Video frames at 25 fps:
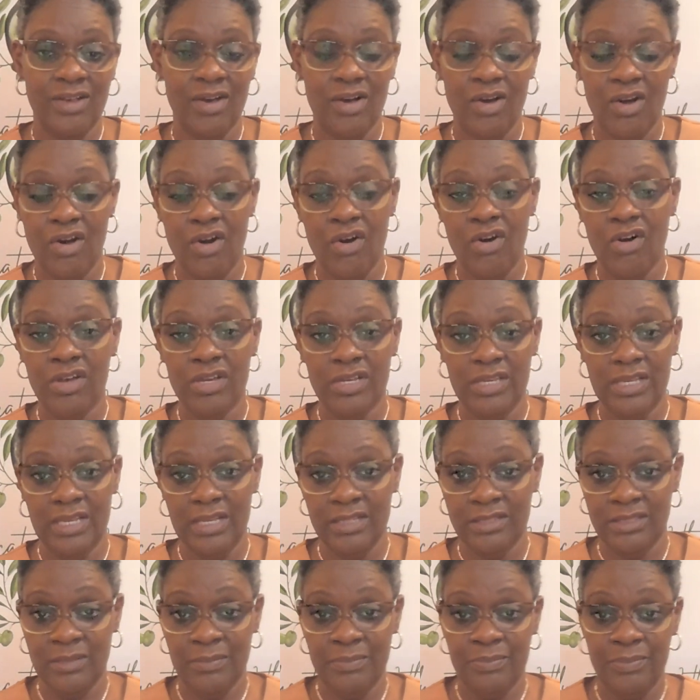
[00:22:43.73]
all
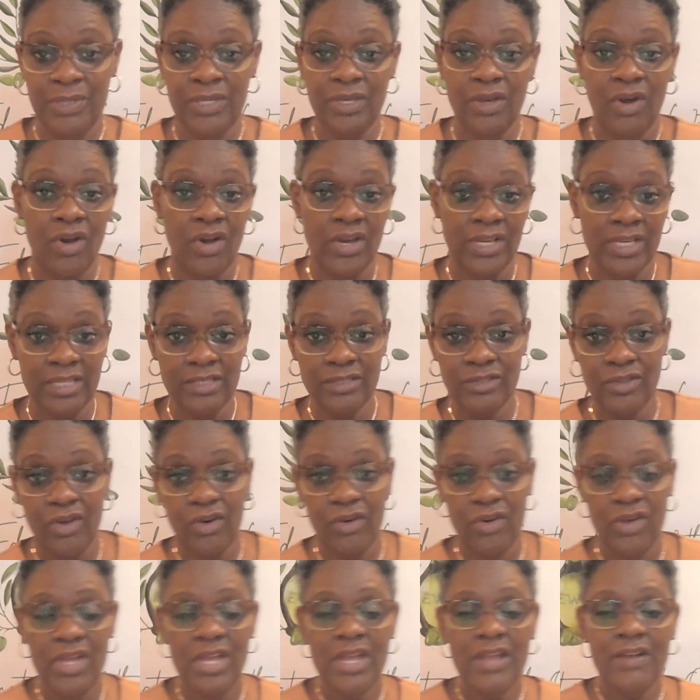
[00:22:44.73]
the be all end
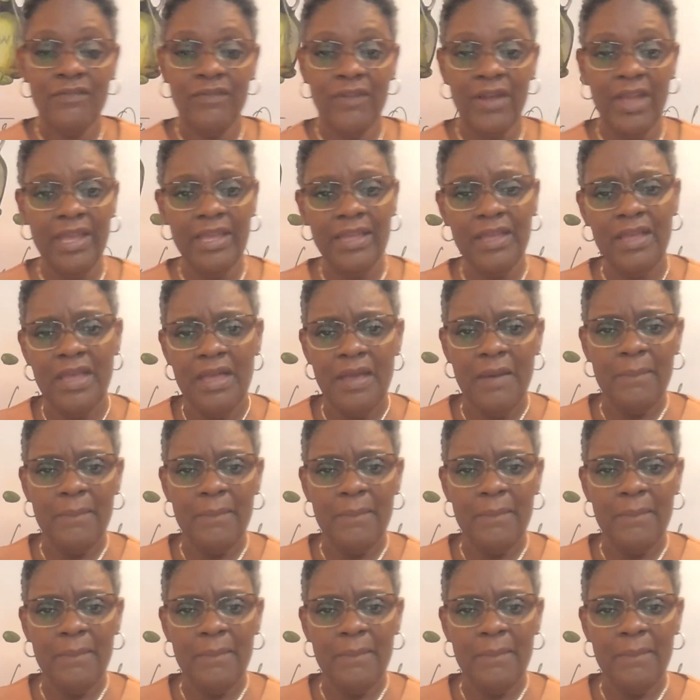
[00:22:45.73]
all, right?